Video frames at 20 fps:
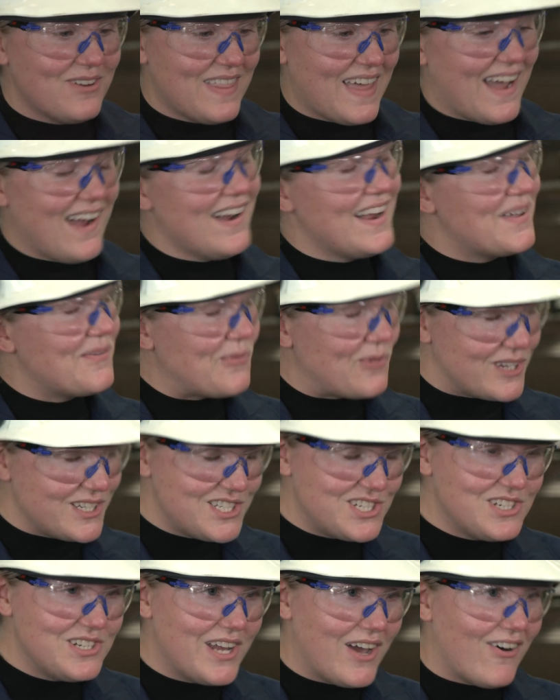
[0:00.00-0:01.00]
up for there and
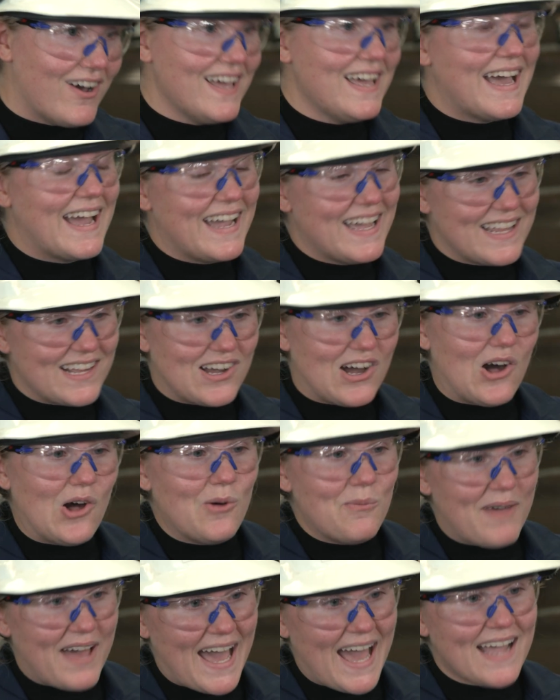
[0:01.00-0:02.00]
wouldn't you know it, I get a
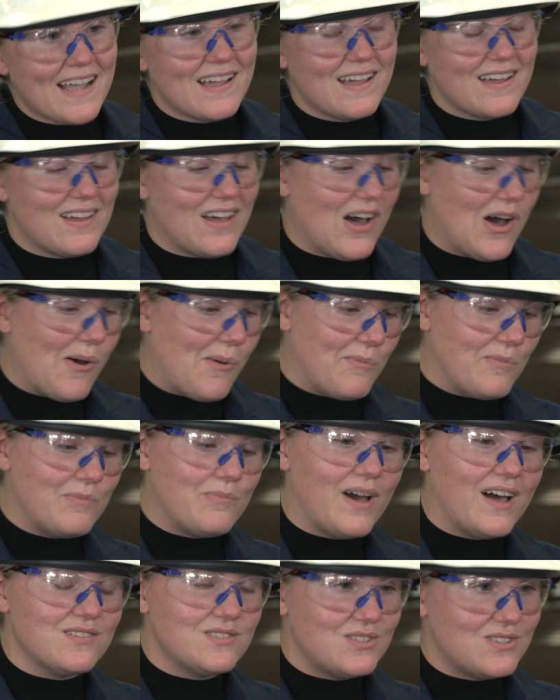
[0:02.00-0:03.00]
call back
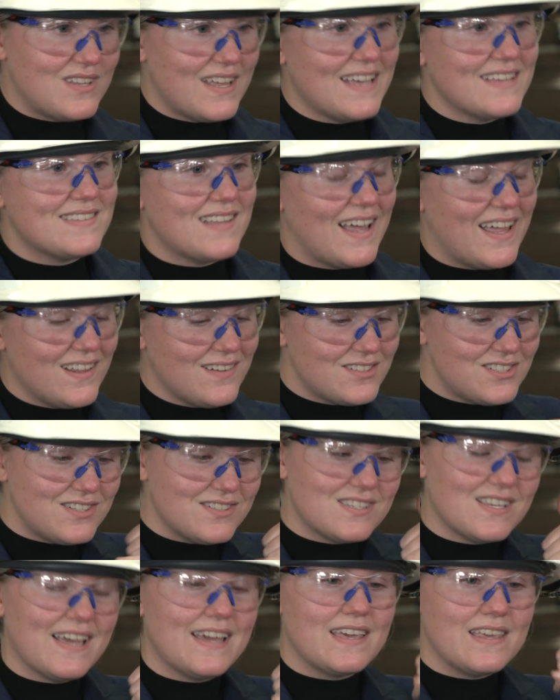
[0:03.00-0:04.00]
um, about two days later
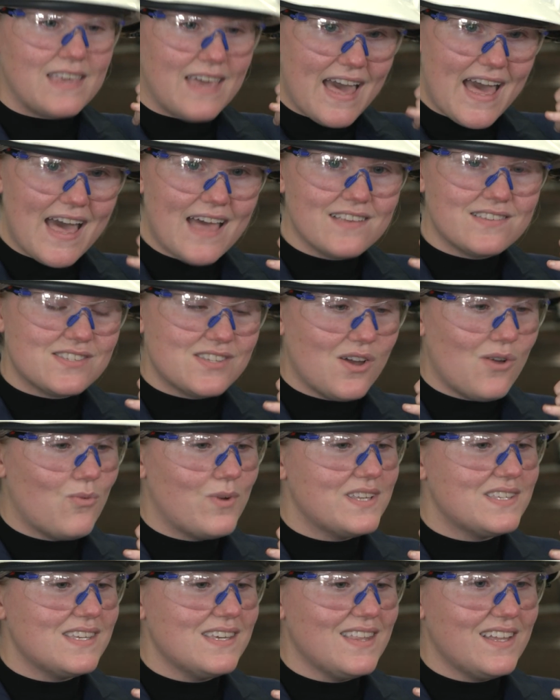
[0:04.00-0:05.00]
and she's like, yeah,
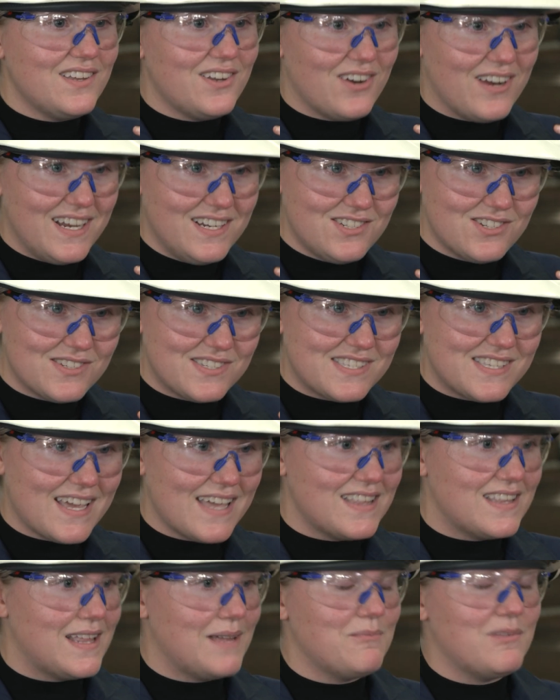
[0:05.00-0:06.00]
so we see that you're
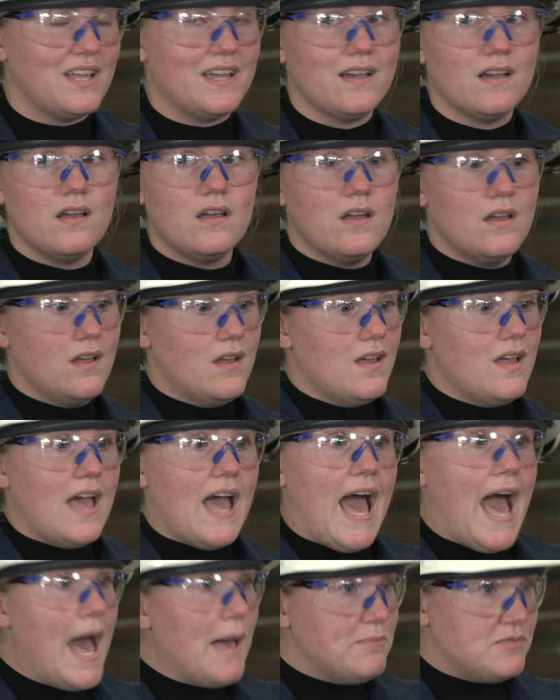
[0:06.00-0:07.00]
interested. And I'm like,
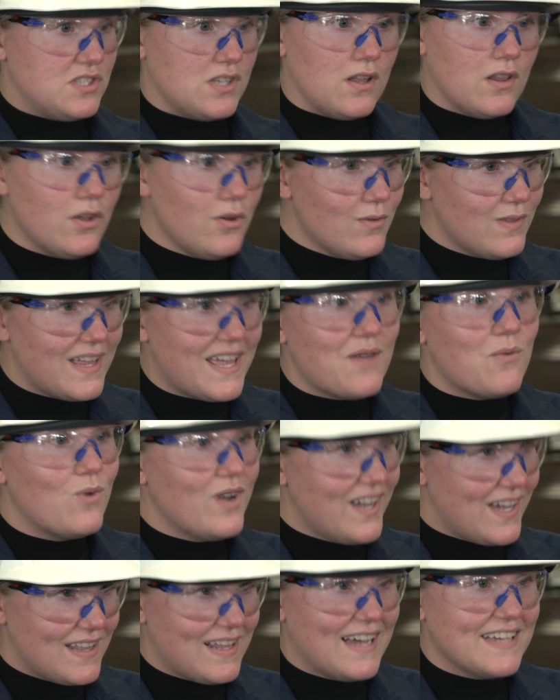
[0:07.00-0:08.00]
absolutely,
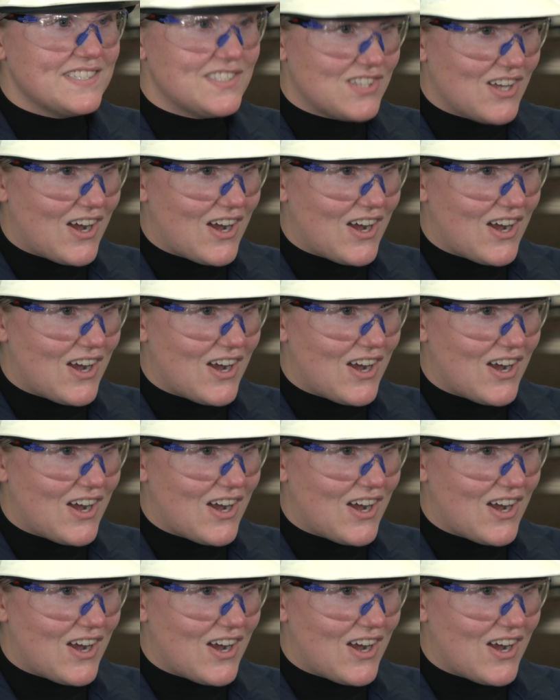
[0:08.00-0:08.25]
when can I